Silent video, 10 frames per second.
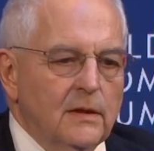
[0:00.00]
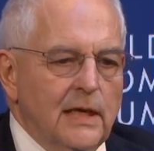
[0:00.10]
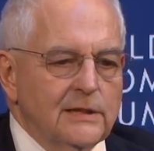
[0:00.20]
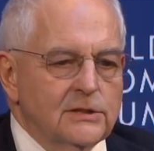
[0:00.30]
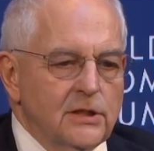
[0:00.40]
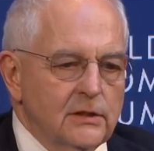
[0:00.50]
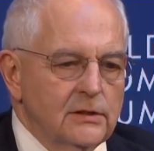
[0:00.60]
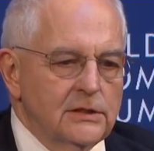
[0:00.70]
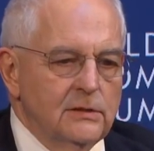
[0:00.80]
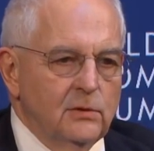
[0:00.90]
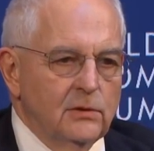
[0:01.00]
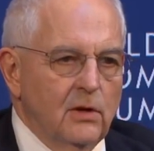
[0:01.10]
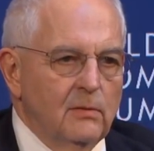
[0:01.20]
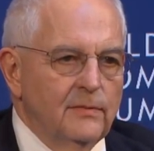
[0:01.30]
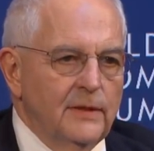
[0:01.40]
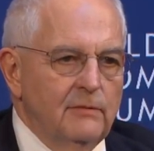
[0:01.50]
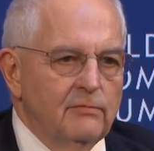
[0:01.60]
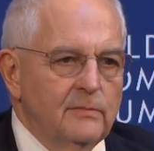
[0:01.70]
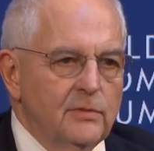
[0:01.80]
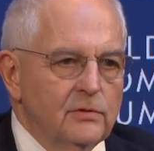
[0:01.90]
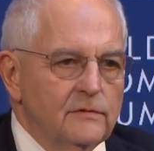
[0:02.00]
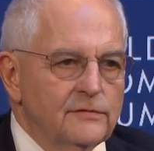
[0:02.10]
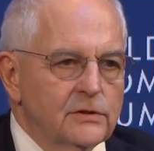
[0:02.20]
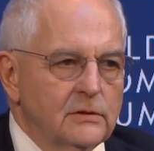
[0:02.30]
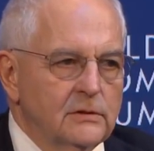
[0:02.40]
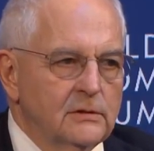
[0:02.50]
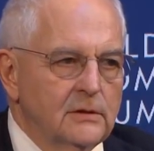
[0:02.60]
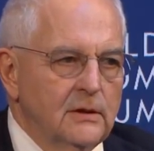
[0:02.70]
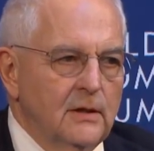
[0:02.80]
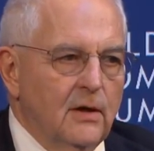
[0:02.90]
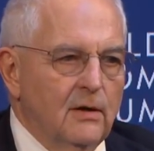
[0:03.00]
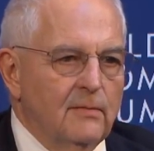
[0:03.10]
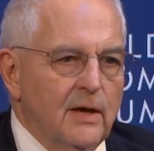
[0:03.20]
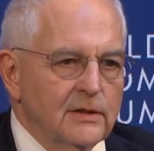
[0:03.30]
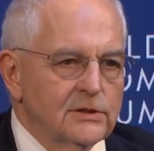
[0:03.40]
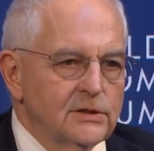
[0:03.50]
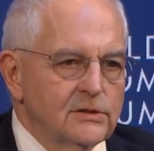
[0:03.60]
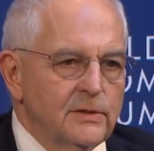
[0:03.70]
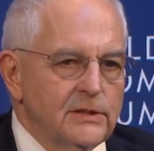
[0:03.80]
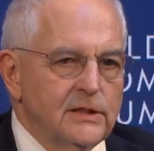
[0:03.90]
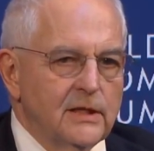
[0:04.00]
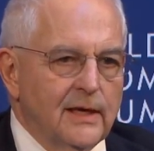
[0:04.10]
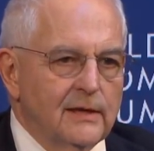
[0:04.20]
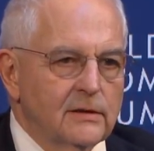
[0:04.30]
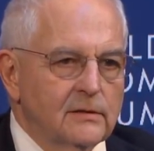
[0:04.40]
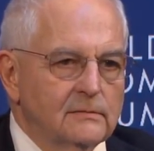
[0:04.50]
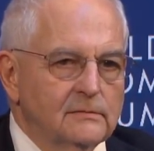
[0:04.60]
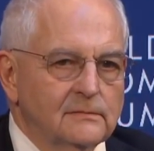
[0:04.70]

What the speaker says: the uncertainty will not be removed on March the 29th.